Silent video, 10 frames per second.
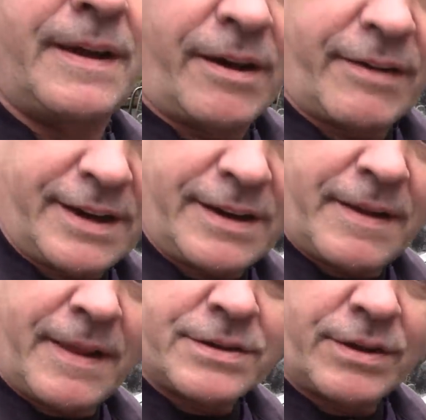Alright,
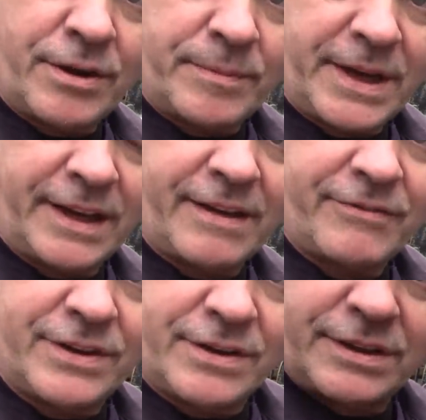so I hope you like that
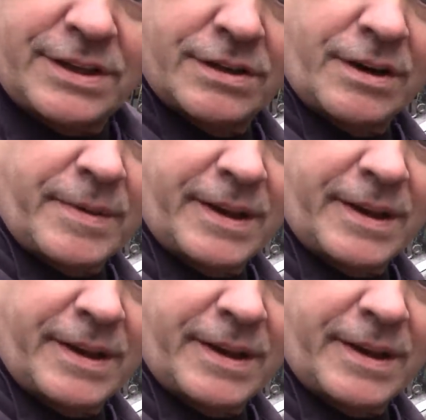video. This is going to make